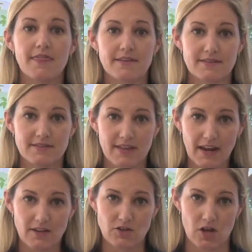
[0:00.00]
The
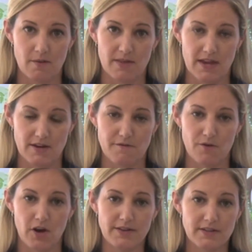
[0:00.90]
second job they do
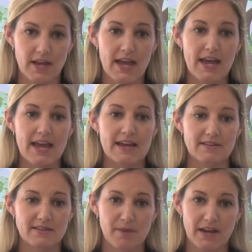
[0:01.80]
for us
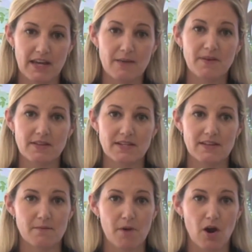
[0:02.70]
is by keeping the
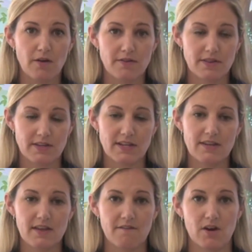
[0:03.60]
teeth apart, the
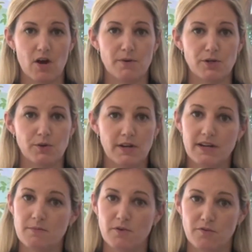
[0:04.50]
teeth have an
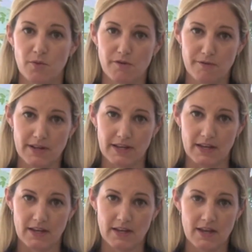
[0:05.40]
opportunity to move more
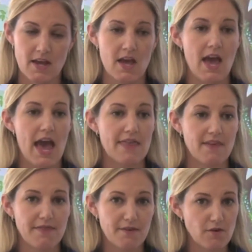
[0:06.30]
freely. And
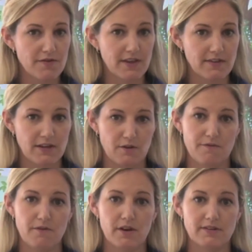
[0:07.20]
the third thing they do
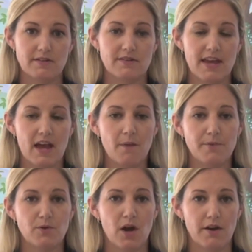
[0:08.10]
for us is they
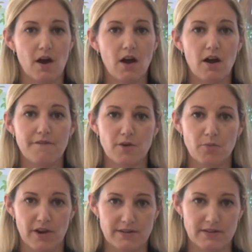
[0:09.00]
help you not knock off your
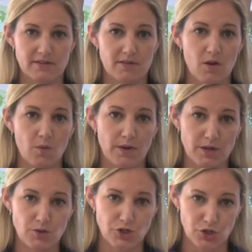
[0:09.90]
braces
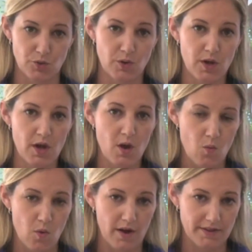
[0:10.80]
when you chew
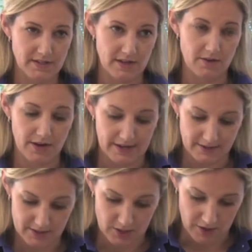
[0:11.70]
while the teeth are
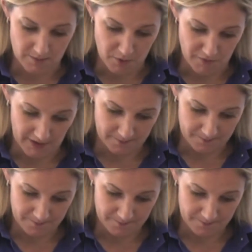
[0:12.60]
getting started moving.